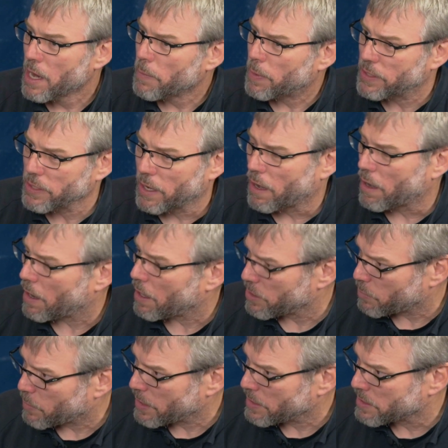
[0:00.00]
But there are
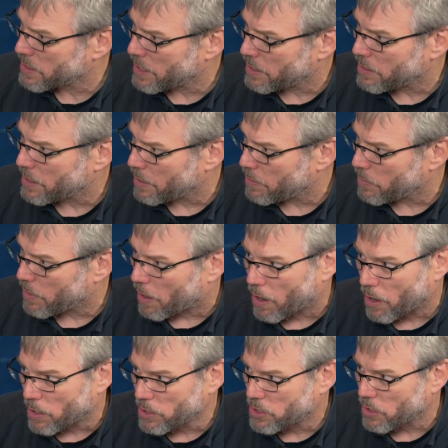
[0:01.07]
other ones that
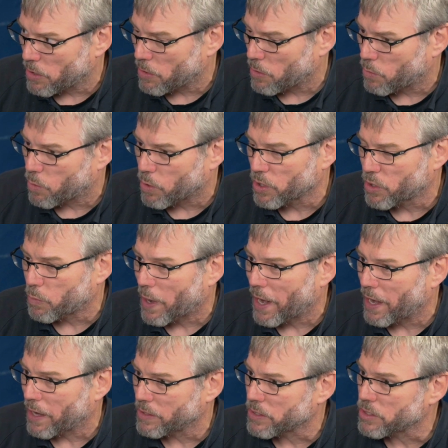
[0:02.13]
are also worthwhile.